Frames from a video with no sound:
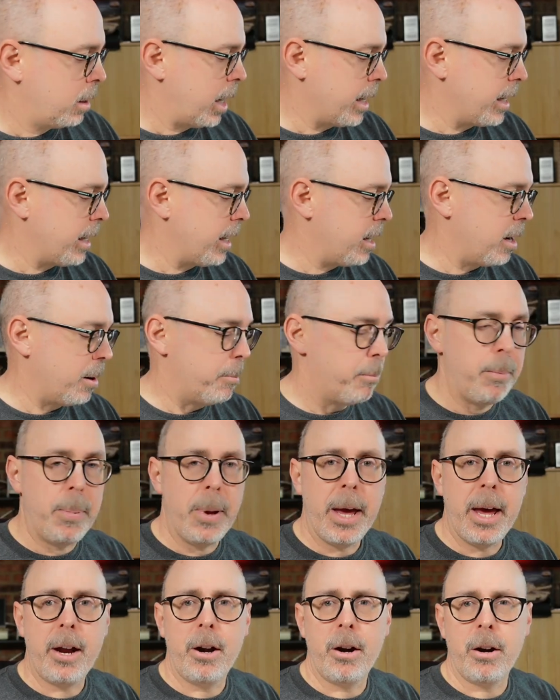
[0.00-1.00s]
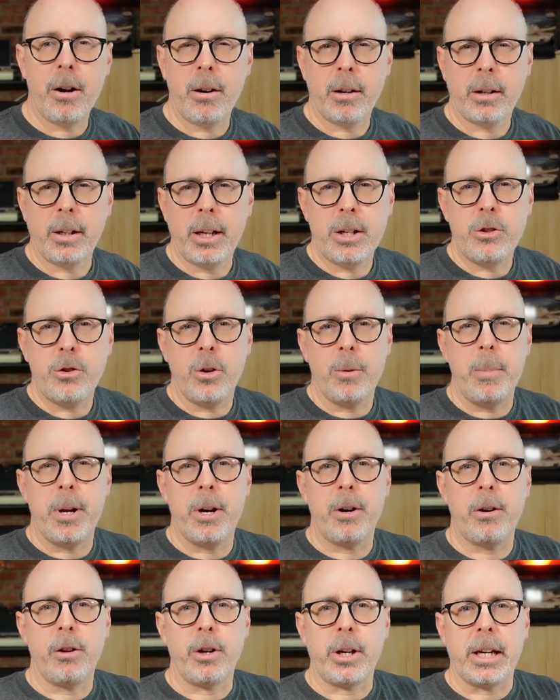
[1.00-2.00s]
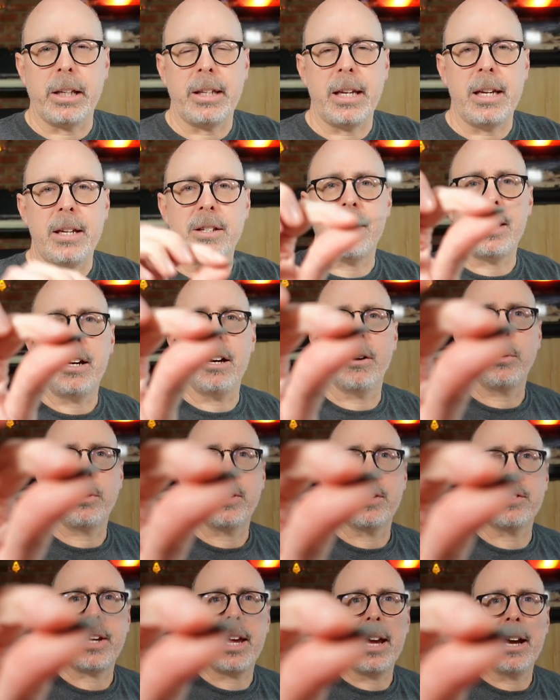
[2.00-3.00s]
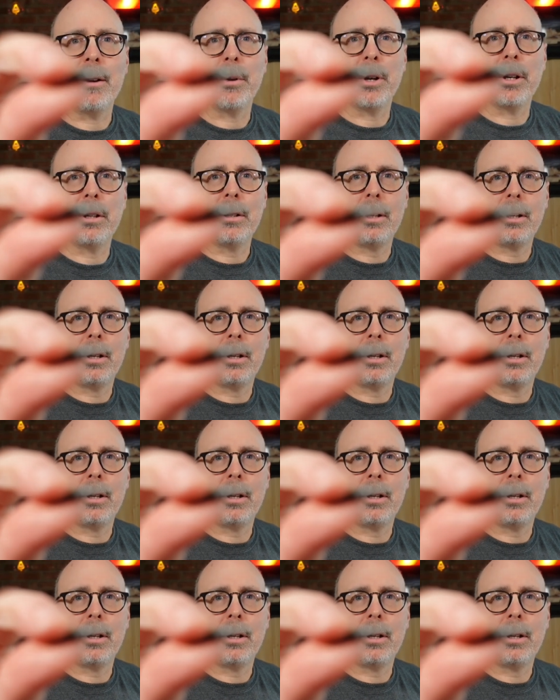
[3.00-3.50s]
I can get you a better look at these here with this camera.